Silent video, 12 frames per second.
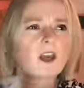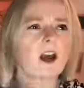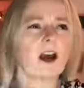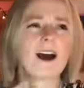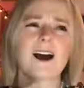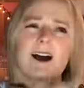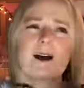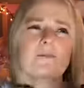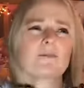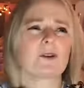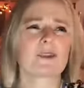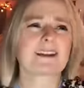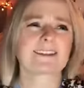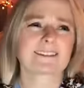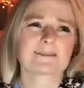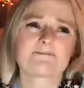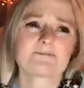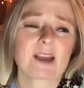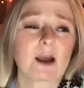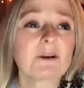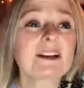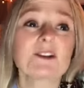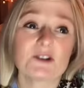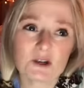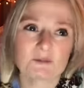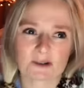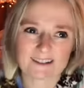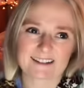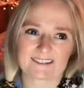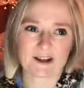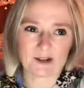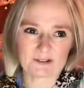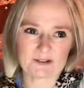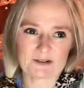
Um, no thanks. I want a new princess costume.